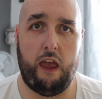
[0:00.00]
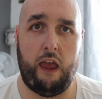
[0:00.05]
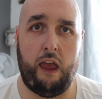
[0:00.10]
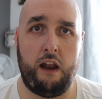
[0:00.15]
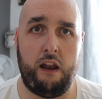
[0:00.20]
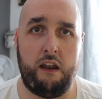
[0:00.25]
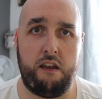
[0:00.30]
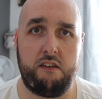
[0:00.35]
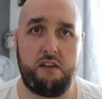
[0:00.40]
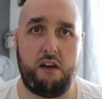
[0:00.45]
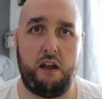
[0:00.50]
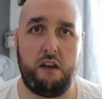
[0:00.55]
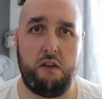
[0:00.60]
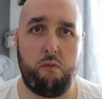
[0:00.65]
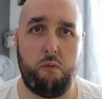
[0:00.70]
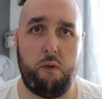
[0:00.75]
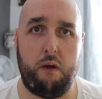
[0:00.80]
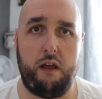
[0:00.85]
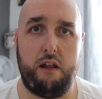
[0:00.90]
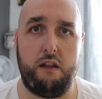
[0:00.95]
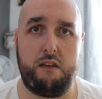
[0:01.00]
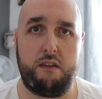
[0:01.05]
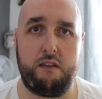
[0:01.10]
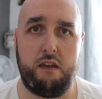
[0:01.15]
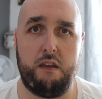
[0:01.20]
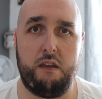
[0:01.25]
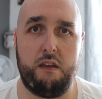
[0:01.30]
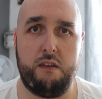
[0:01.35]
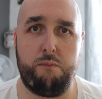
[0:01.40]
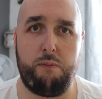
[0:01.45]
England, Scotland,
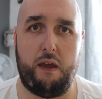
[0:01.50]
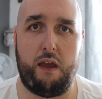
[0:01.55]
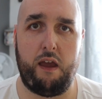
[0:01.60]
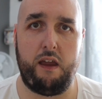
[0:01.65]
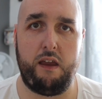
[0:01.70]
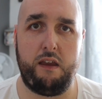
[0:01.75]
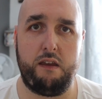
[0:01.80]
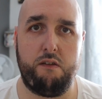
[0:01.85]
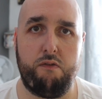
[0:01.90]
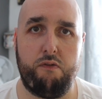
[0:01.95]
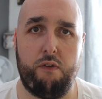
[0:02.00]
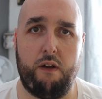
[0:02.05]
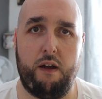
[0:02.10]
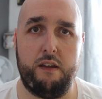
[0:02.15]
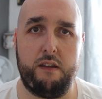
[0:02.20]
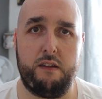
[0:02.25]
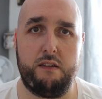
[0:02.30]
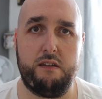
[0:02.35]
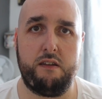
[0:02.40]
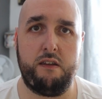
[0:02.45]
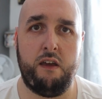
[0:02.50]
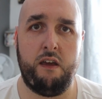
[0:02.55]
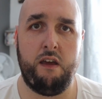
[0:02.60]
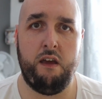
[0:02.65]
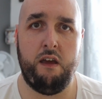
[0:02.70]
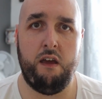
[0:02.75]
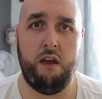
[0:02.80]
Wales, Spain, France,